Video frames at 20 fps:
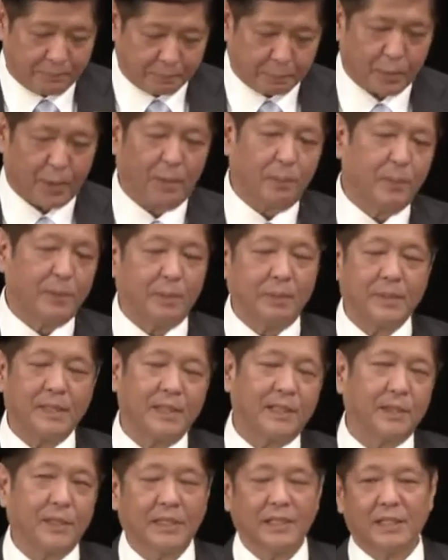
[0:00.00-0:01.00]
problem
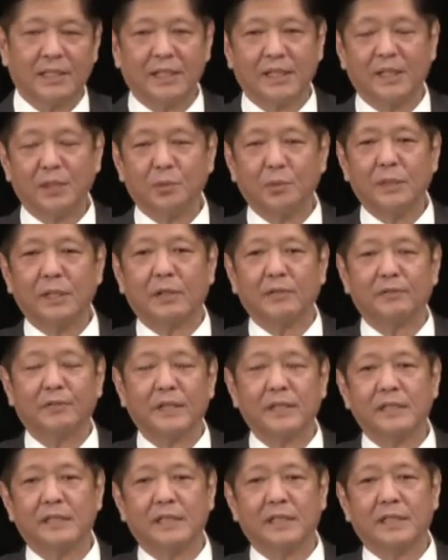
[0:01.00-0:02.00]
that, that we are
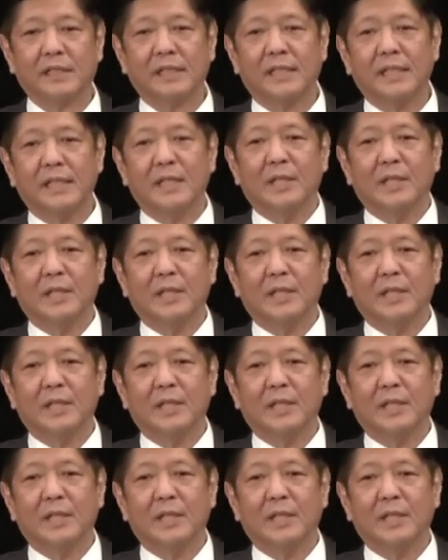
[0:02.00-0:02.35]
facing,